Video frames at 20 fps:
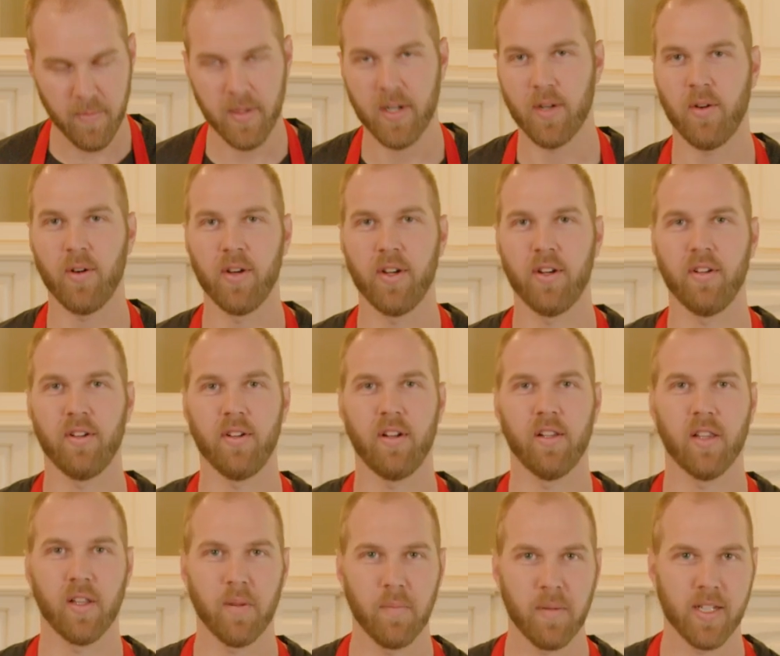bit of oil, a
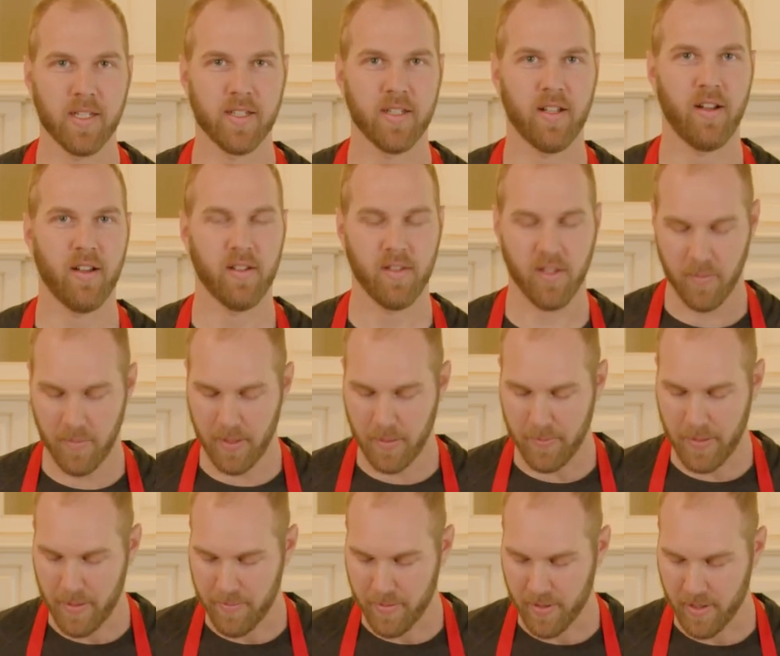little bit of salt, a little bit of
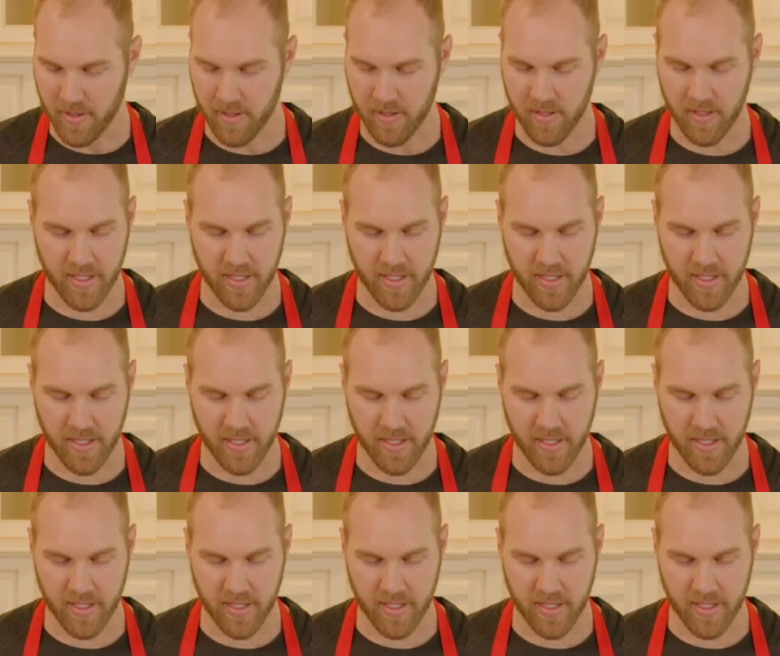pepper.